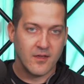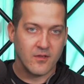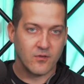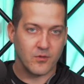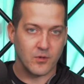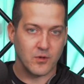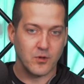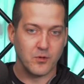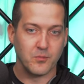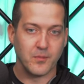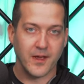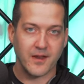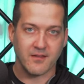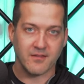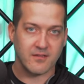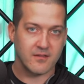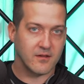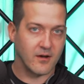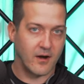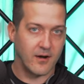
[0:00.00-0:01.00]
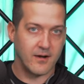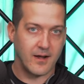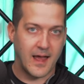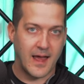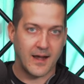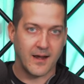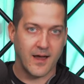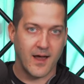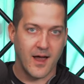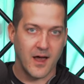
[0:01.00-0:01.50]
So you might start
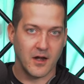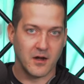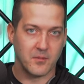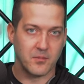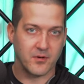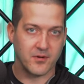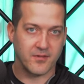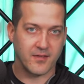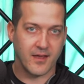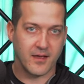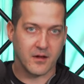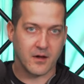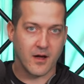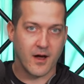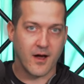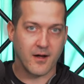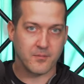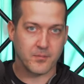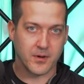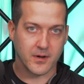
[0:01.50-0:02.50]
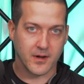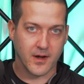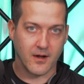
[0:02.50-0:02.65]
at 100% copper